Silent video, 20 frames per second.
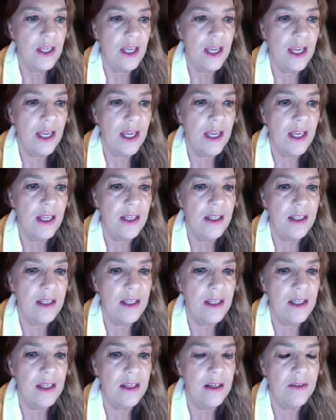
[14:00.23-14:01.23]
and
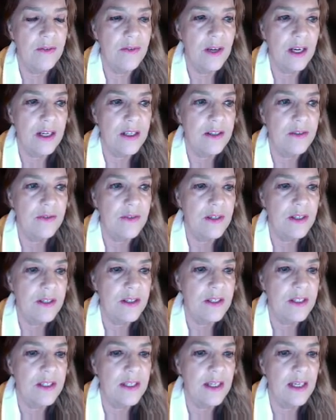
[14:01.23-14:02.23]
the
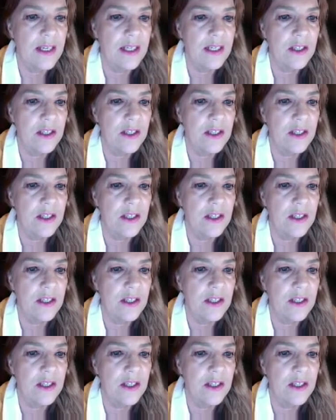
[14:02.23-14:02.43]
effectiveness, they can